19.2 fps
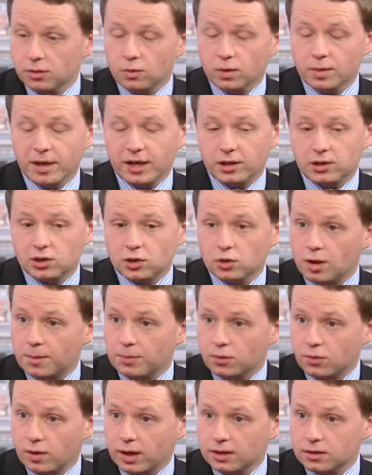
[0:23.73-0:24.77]
We made two
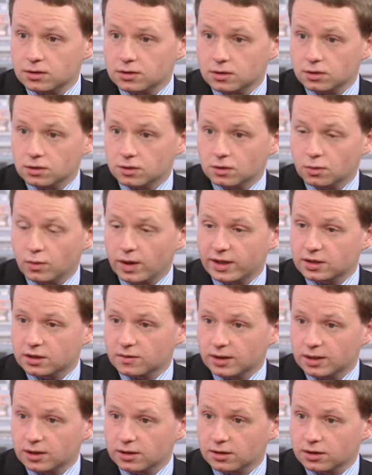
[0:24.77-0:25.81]
upgrades to West of
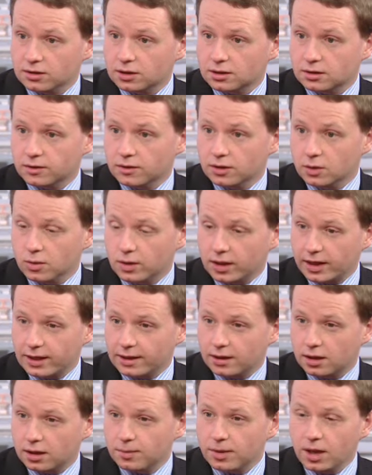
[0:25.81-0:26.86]
England and to the UK
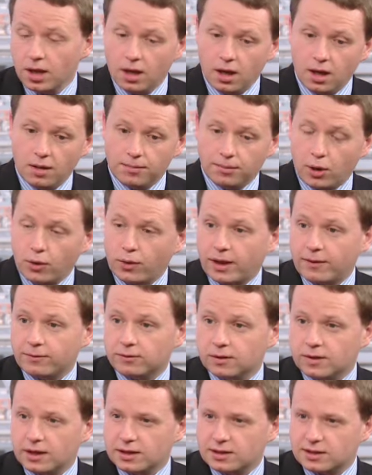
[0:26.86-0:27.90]
Club, both
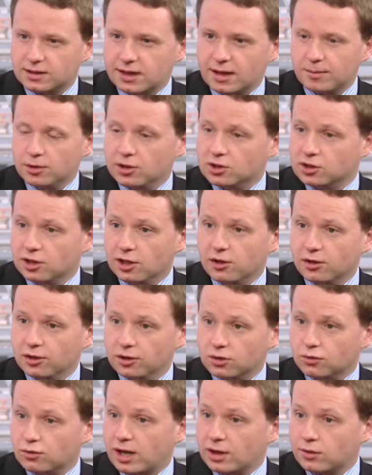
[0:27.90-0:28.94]
after they'd established a longer
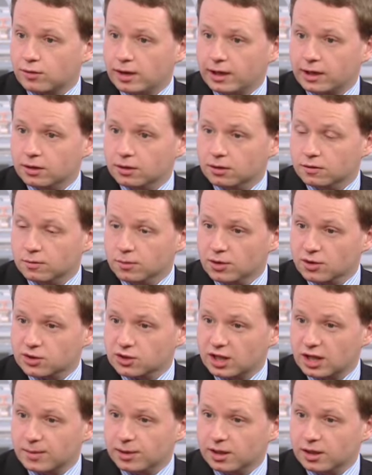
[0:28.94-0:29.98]
track record of more
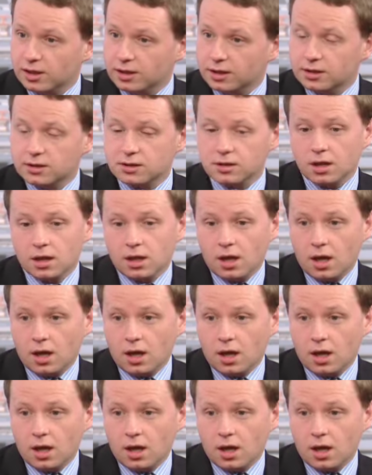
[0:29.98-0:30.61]
stable earnings.